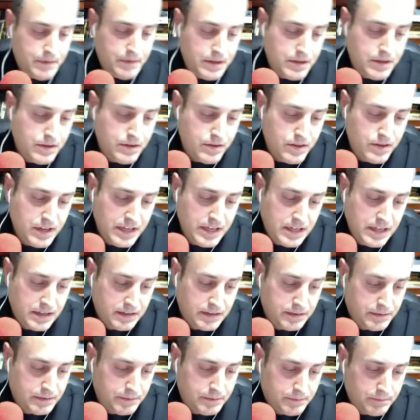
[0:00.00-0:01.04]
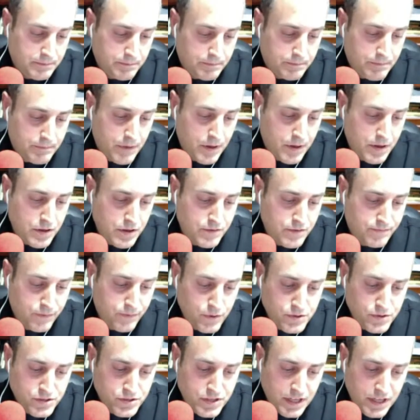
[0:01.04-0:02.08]
The the
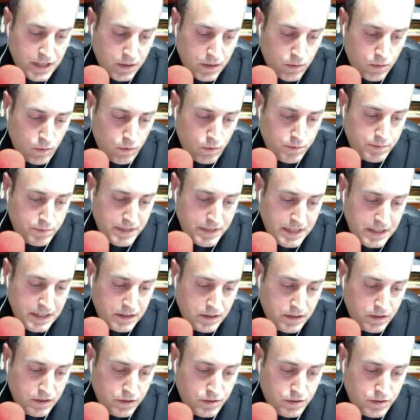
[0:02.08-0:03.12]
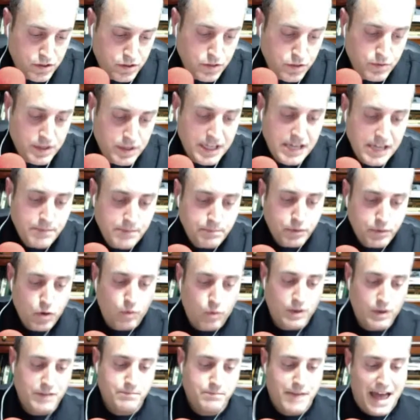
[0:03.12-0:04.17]
first thing would be you you keep
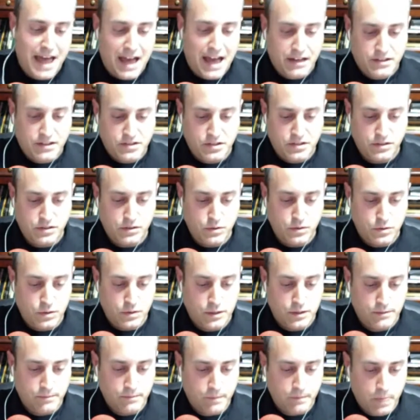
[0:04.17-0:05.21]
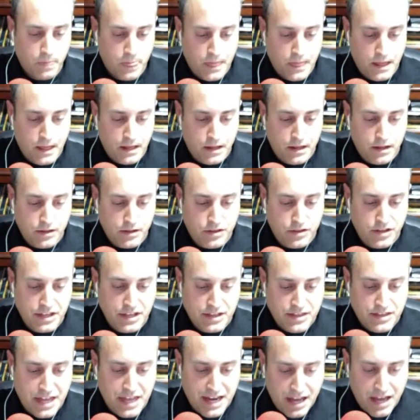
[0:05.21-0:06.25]
going back to the
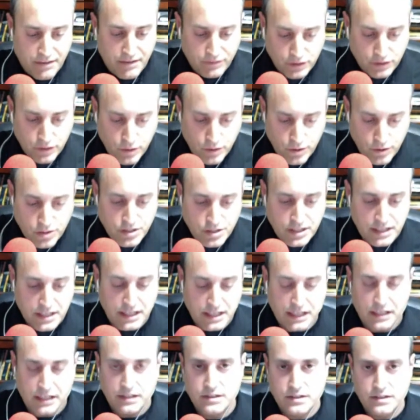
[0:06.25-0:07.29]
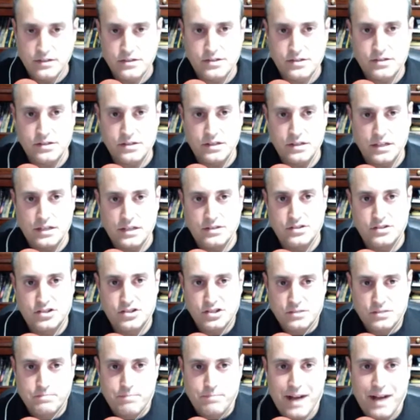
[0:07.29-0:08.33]
that evolution is is
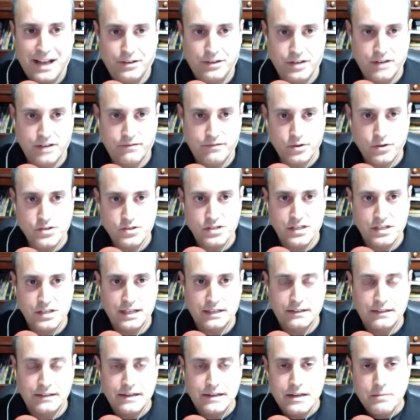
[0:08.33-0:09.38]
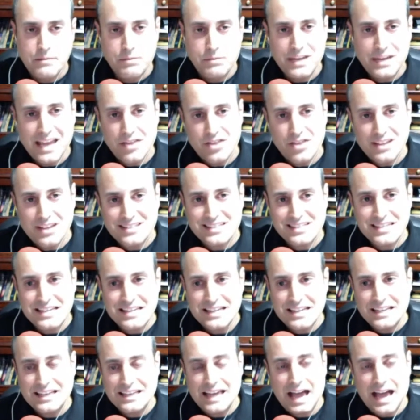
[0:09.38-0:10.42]
just biodiversity, but yet that's
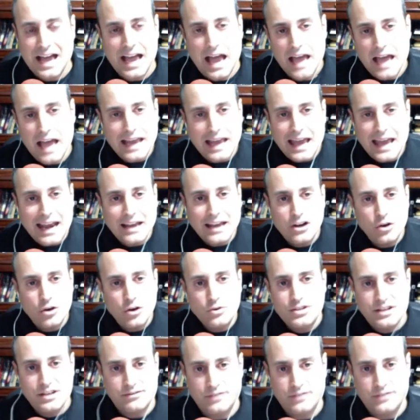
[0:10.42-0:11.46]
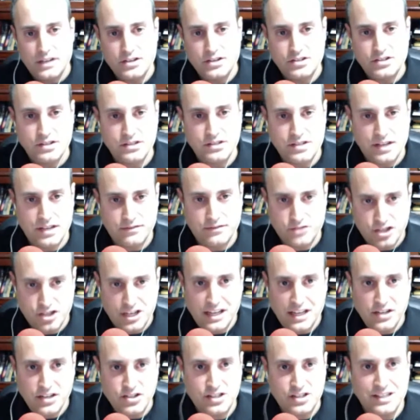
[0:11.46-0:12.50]
I, I and I know definitions have
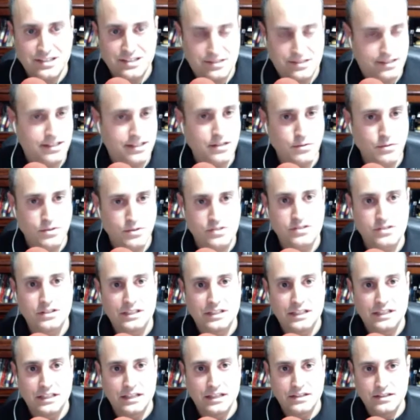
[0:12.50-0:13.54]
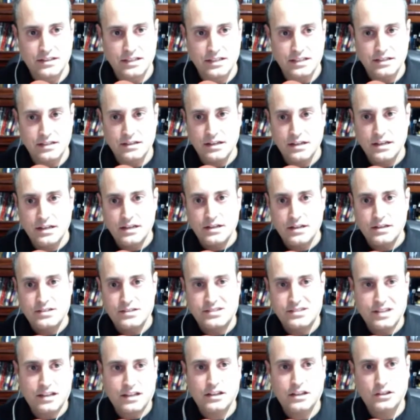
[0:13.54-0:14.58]
changed continuously in the
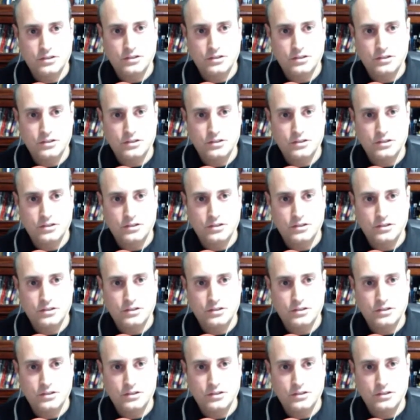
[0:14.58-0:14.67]
secular